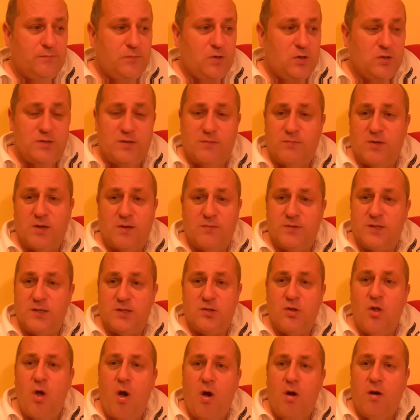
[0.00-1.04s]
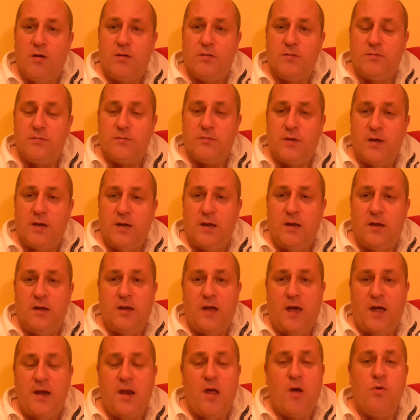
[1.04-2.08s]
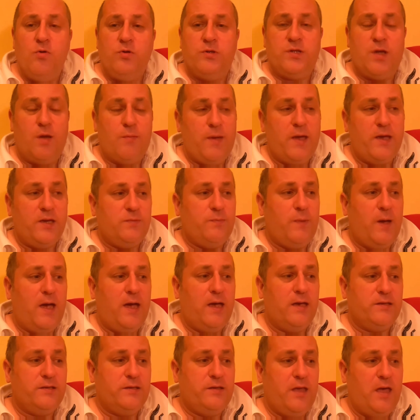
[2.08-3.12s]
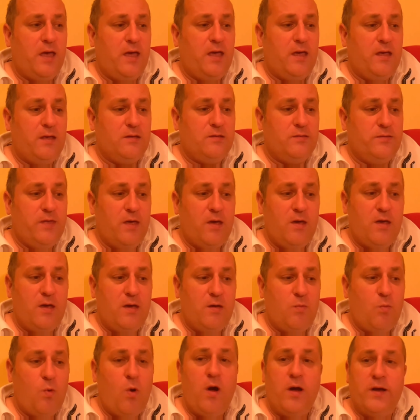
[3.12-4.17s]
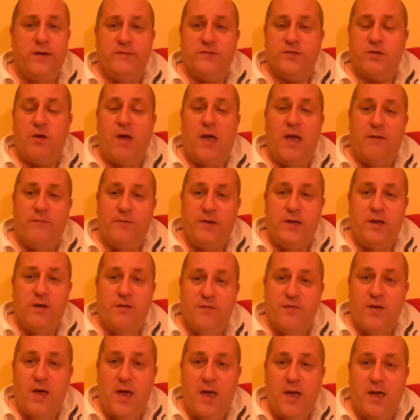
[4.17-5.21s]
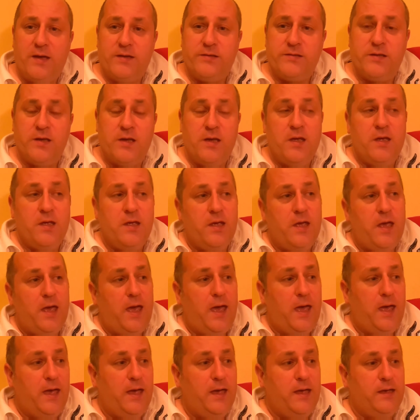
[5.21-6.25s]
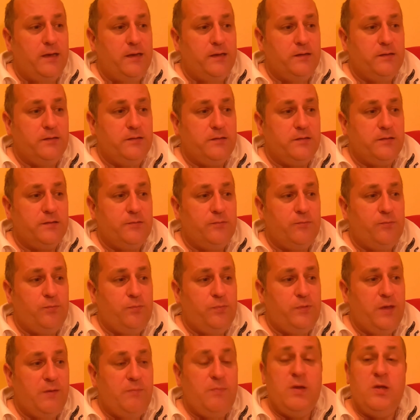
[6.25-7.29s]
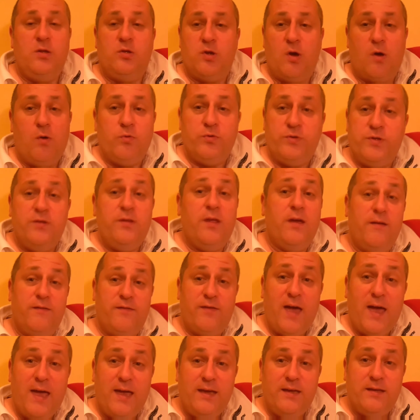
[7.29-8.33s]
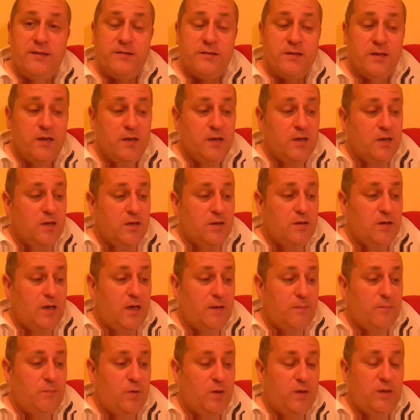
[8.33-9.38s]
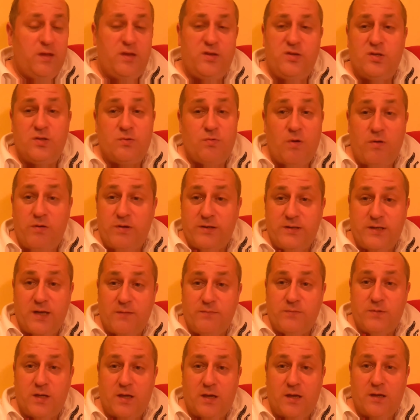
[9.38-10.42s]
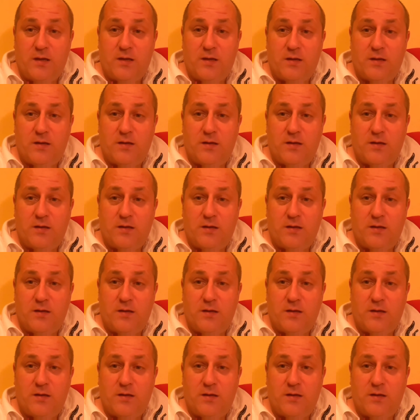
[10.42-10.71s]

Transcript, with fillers: sometimes it's not. And I, I know some expats that their wives are having affairs and they've been told to their face but they just won't accept it.